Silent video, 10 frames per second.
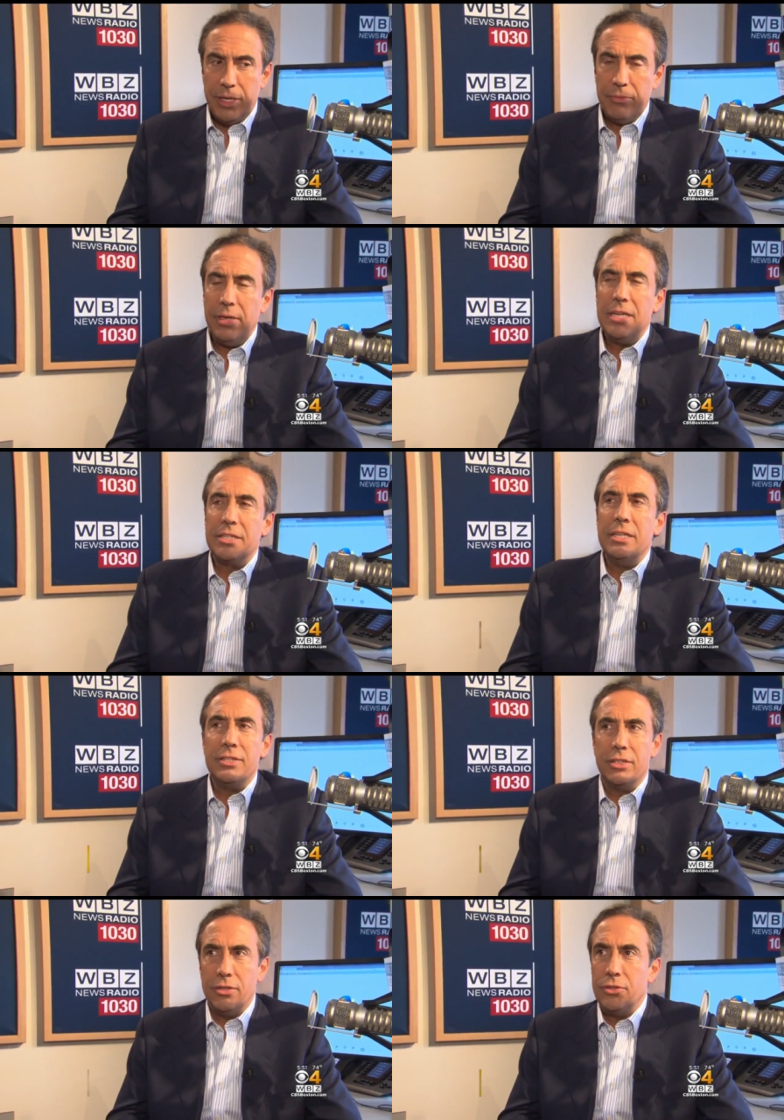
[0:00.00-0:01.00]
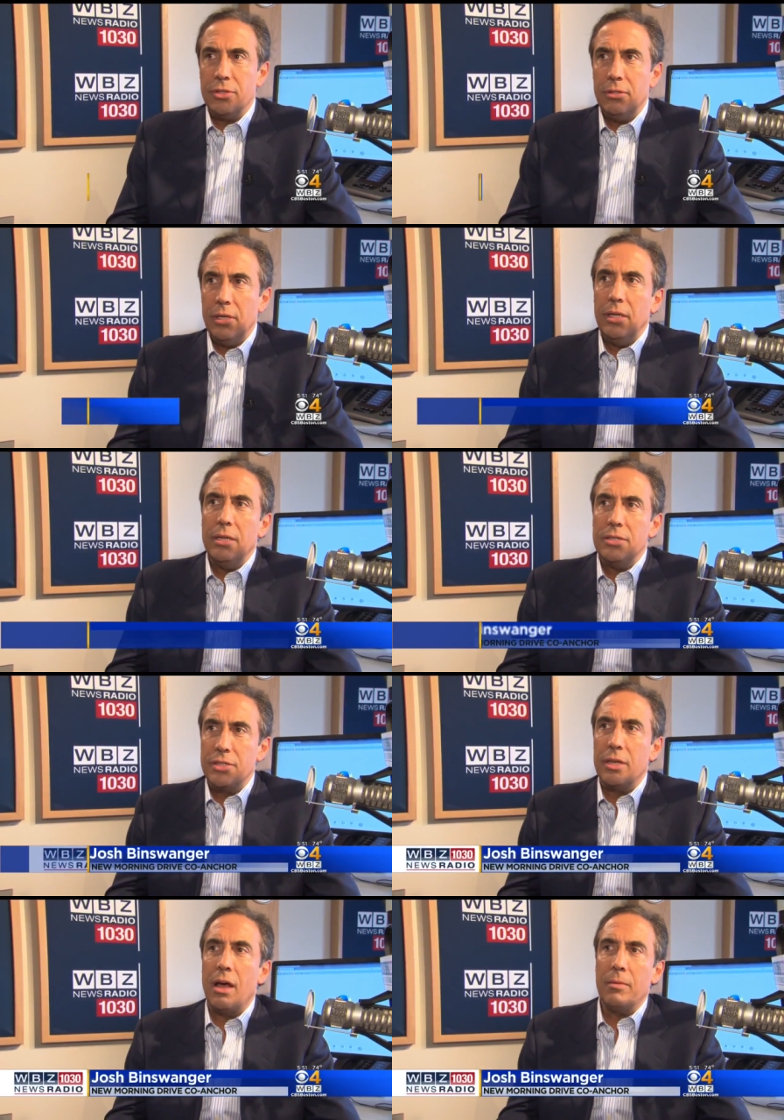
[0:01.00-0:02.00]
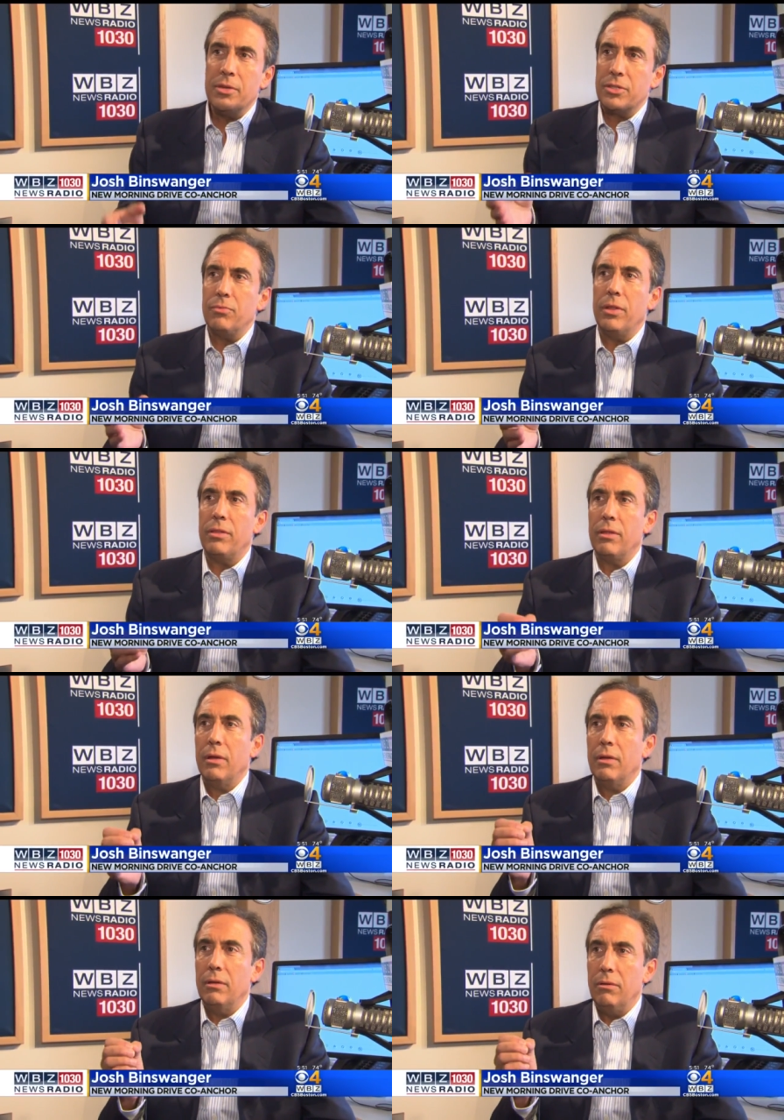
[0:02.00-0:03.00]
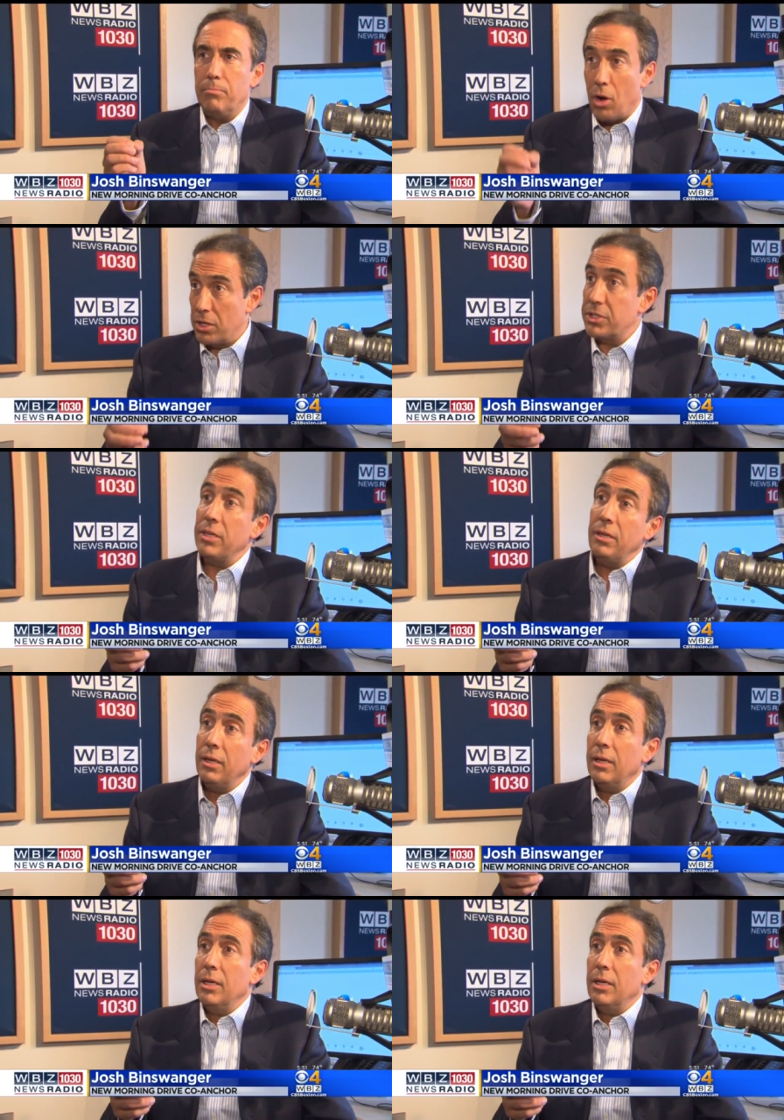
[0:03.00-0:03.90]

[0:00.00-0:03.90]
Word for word: It really is an institution. It is synonymous with Boston,